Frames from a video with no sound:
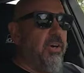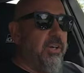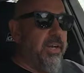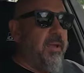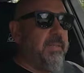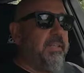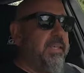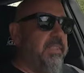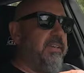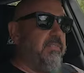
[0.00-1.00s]

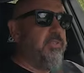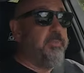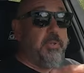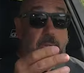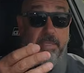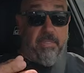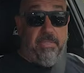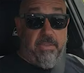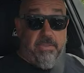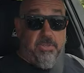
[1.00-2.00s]
Ergonomically, the difference between
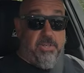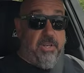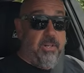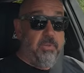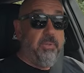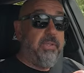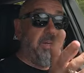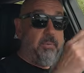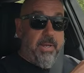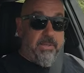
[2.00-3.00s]
this GR Corolla
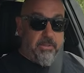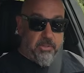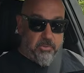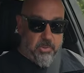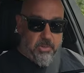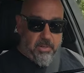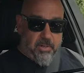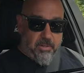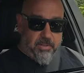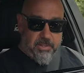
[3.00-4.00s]
and a regular Corolla
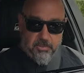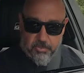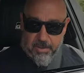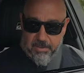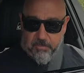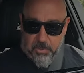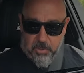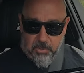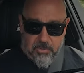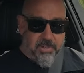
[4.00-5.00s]
are the drive
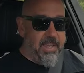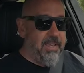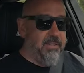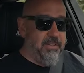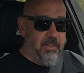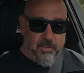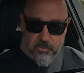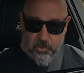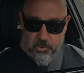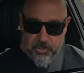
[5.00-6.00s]
modes, and
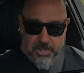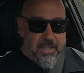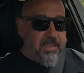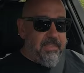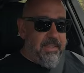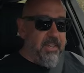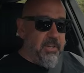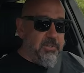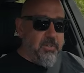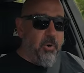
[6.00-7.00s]
of course the
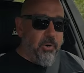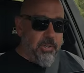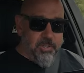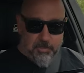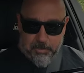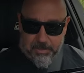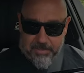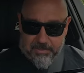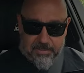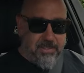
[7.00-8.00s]
torque
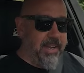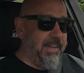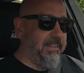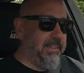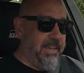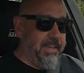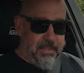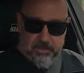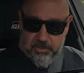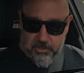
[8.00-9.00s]
split dial
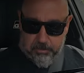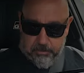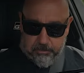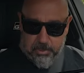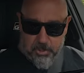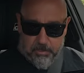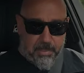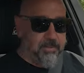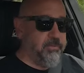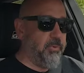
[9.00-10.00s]
and push
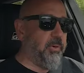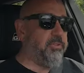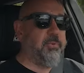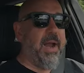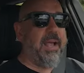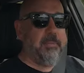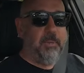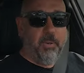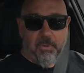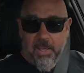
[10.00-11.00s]
button for track
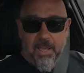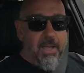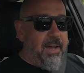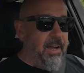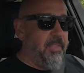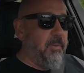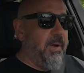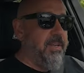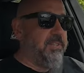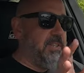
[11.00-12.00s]
mode.
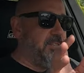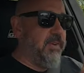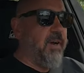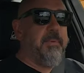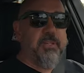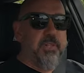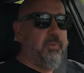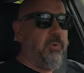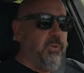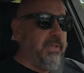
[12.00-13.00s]
Otherwise, it's very much
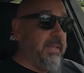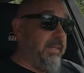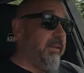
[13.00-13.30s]
Corolla in